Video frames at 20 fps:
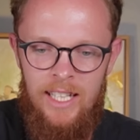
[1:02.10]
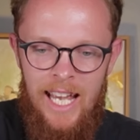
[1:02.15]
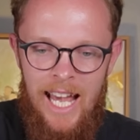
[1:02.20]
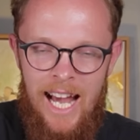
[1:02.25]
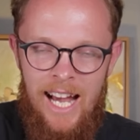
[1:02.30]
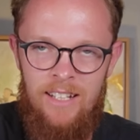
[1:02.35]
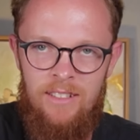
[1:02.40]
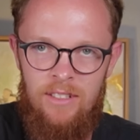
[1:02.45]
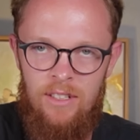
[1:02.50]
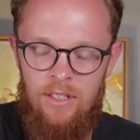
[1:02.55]

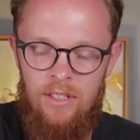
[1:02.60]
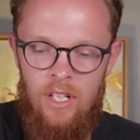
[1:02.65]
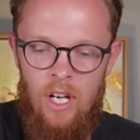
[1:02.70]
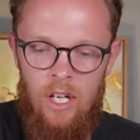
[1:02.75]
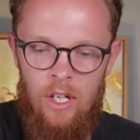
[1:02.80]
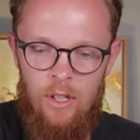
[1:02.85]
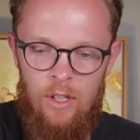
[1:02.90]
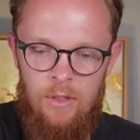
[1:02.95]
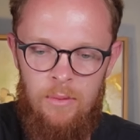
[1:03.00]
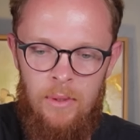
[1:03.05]
asked his
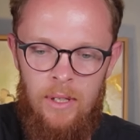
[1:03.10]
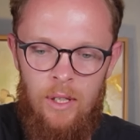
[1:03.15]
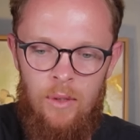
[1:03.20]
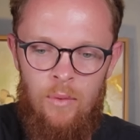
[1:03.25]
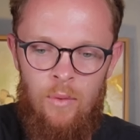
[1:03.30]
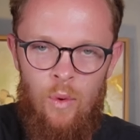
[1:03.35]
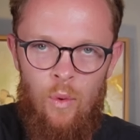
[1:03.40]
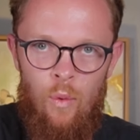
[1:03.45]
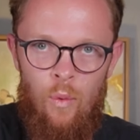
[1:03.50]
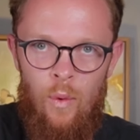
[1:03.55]

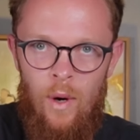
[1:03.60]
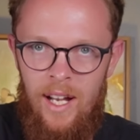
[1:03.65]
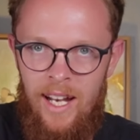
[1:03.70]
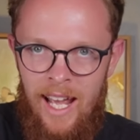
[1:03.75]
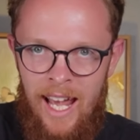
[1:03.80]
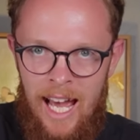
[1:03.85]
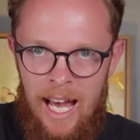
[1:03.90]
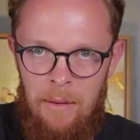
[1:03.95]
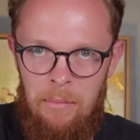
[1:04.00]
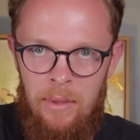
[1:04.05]
congressman what
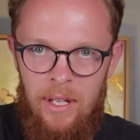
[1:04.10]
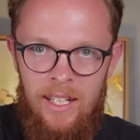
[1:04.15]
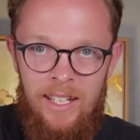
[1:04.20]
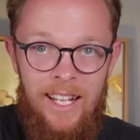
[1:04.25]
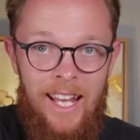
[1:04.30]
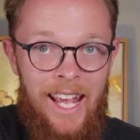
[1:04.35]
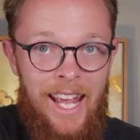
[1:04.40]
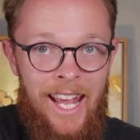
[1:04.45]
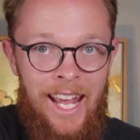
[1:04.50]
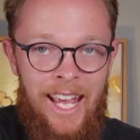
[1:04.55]

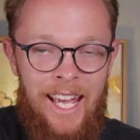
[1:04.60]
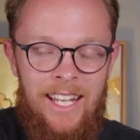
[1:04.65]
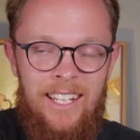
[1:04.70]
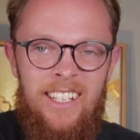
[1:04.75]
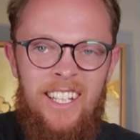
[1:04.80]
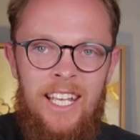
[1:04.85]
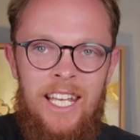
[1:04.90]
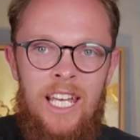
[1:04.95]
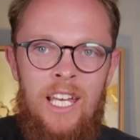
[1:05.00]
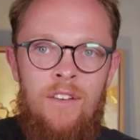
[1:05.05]
happened
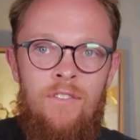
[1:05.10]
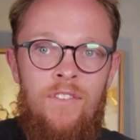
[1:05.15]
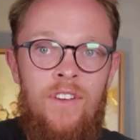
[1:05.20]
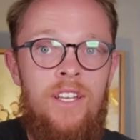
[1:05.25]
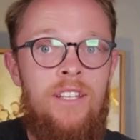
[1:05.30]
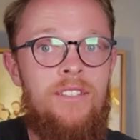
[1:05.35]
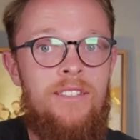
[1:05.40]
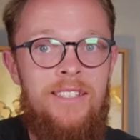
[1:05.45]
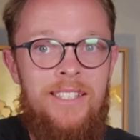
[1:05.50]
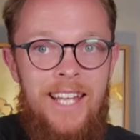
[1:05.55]
and if
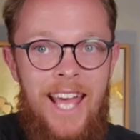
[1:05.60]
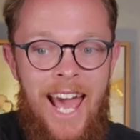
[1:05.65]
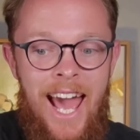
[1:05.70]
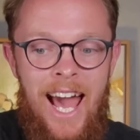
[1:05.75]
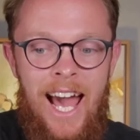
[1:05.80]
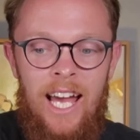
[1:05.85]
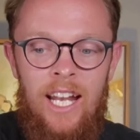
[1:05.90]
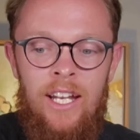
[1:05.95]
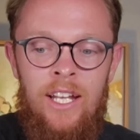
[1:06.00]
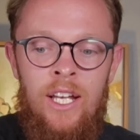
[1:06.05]
his
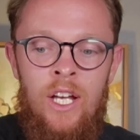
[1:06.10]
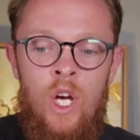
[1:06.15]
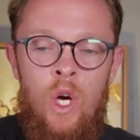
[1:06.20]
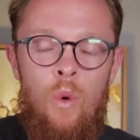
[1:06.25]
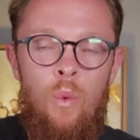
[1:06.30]
dad